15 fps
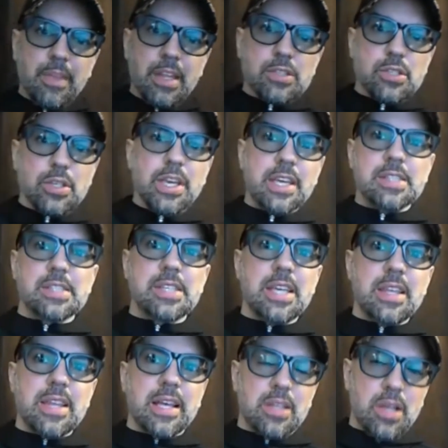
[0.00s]
So you can see
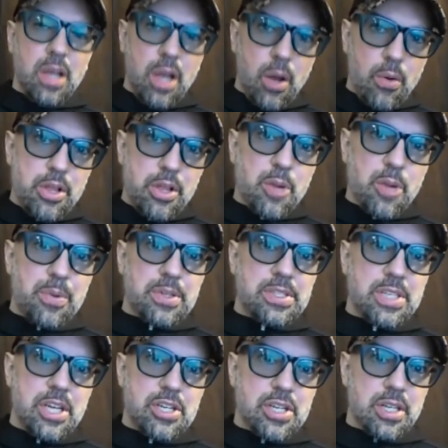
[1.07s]
that the lower your
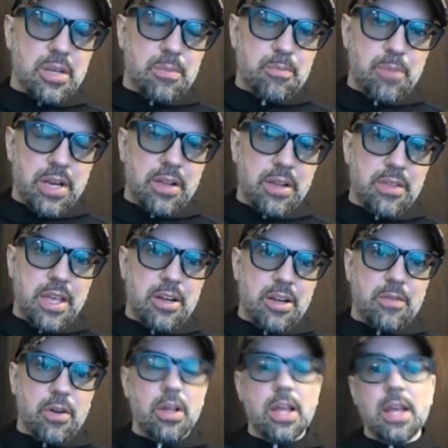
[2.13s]
precision, the bigger the
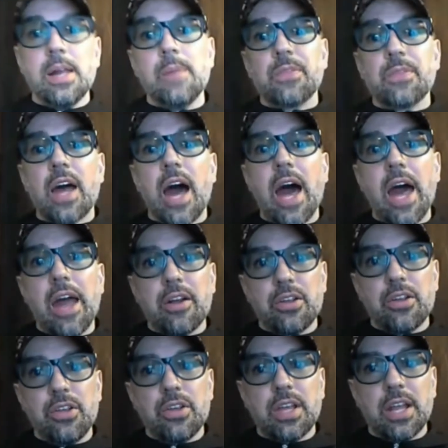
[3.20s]
interval, the
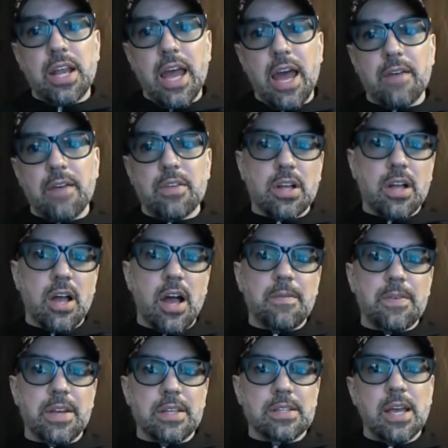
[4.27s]
higher you can have your
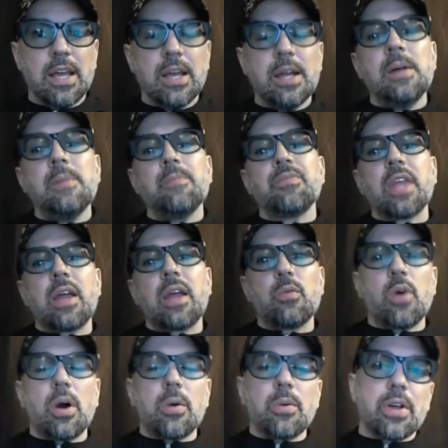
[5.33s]
confidence. And
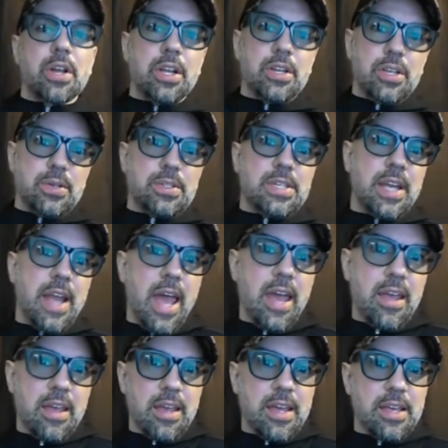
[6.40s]
what we're going to do
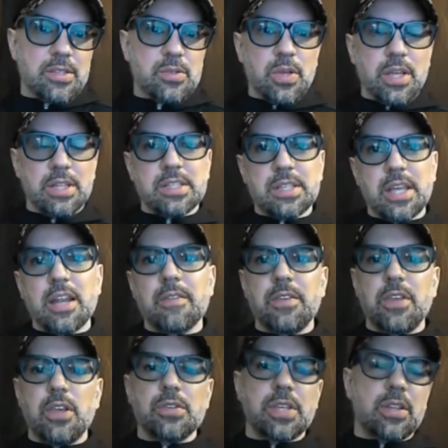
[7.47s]
today is, instead of
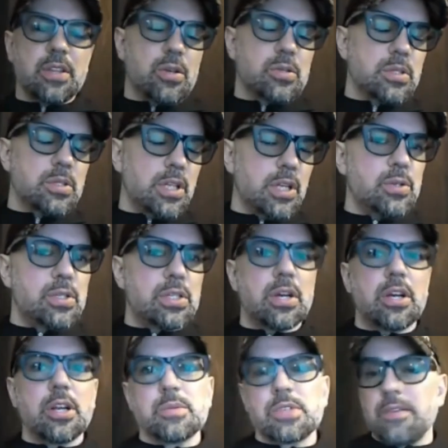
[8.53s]
using those loose
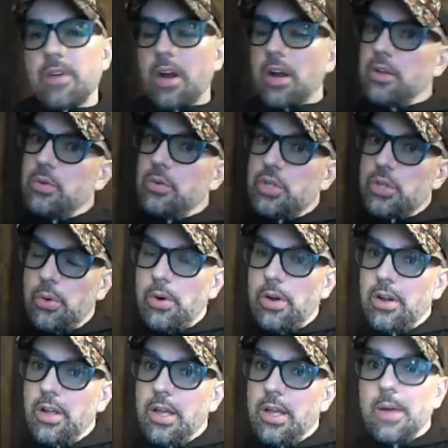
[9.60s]
terms of are you
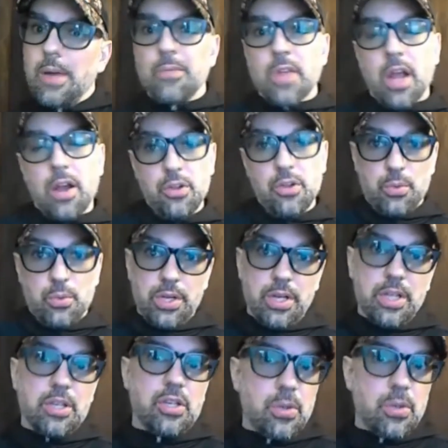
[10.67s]
sure? Are you
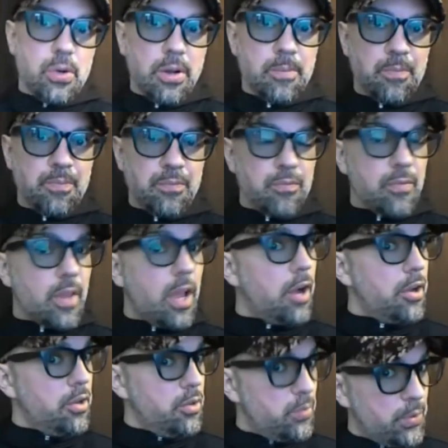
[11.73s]
really sure?
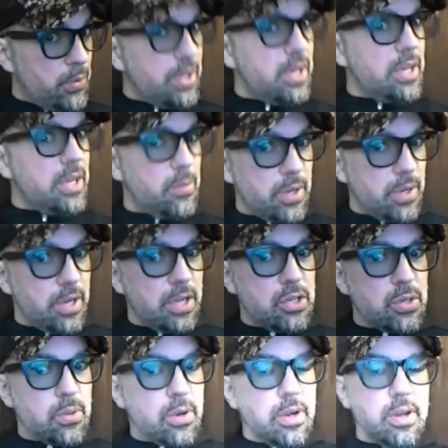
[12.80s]
Are you really, really
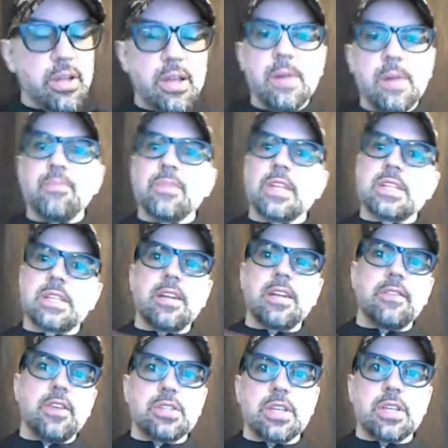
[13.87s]
sure? Instead
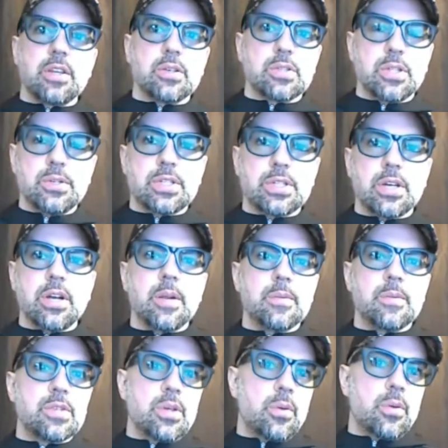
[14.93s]
of using those loose
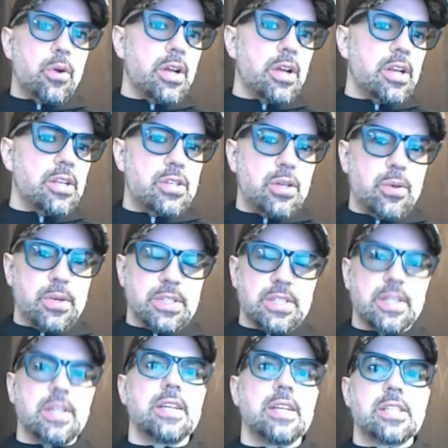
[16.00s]
terms, we're going to do what
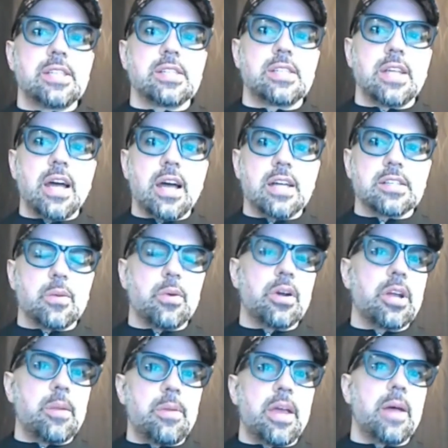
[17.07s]
statistics does, and we're
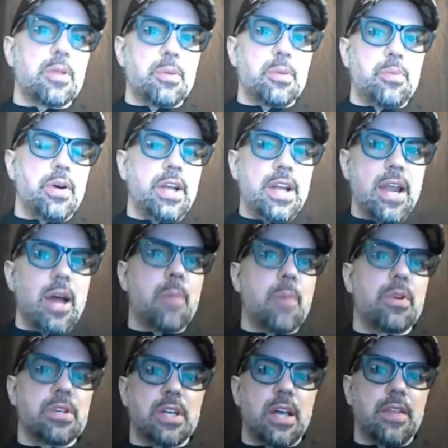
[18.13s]
going to be able to put
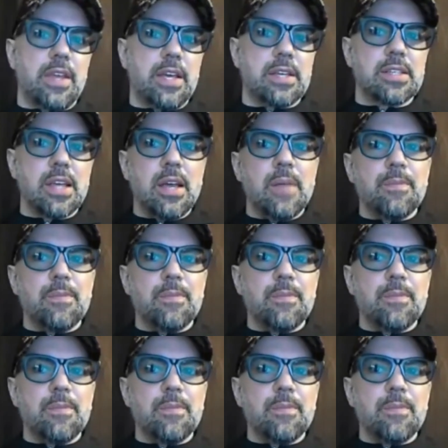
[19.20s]
numbers on this.